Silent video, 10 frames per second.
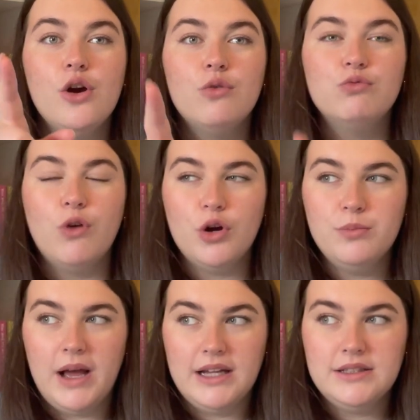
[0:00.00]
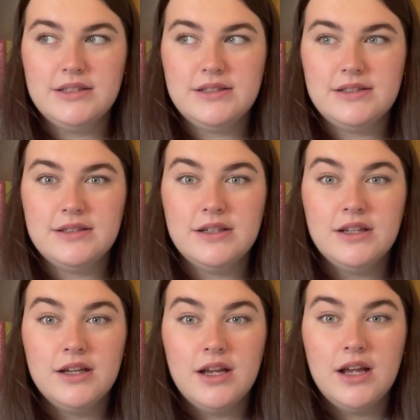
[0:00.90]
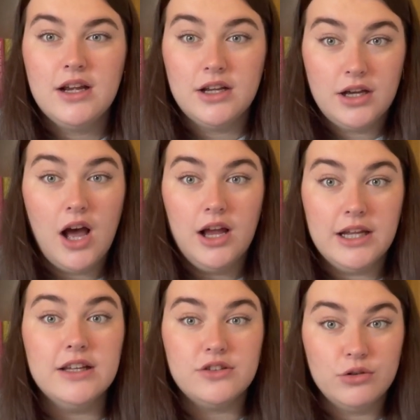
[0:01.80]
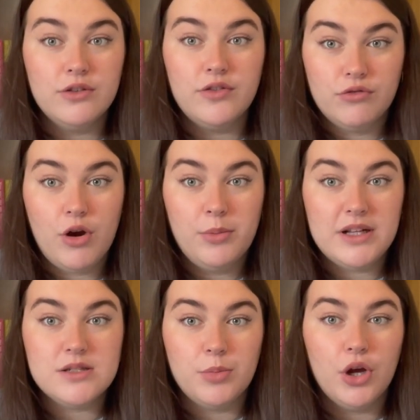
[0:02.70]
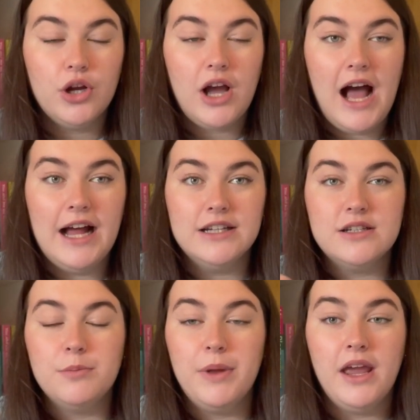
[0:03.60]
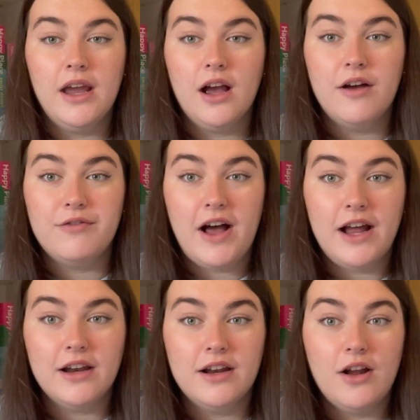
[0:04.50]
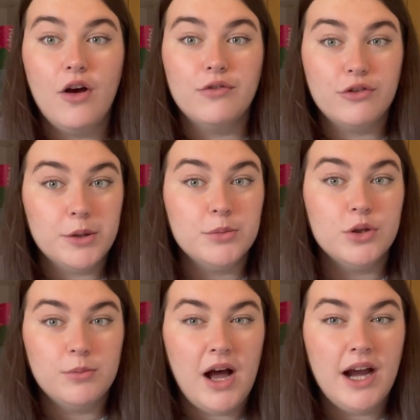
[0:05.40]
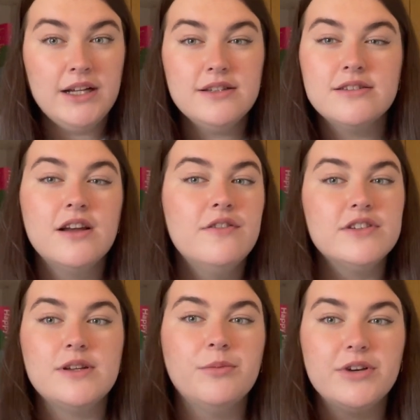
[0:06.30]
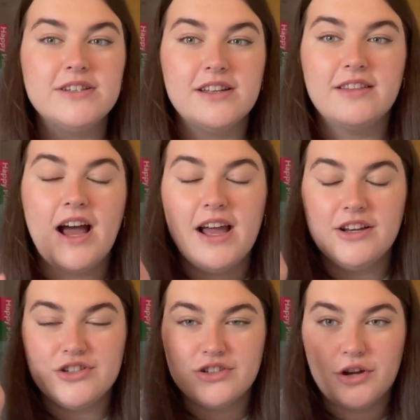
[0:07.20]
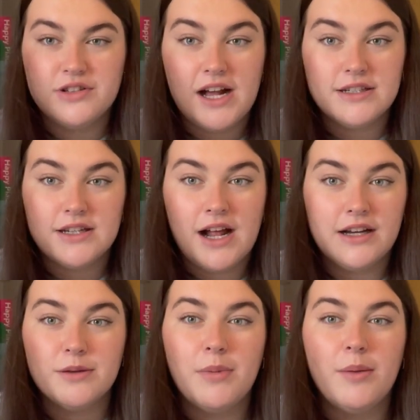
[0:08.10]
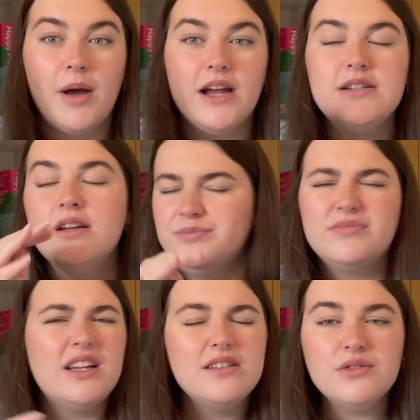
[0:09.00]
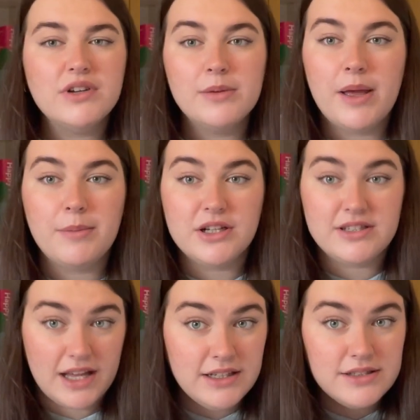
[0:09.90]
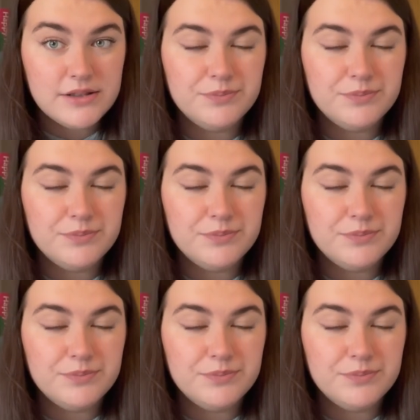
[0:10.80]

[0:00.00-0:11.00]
romance girlies who love a romance book and being a fan of Criminal Minds, for some reason that just goes hand in hand in my mind. That doesn't really make much sense,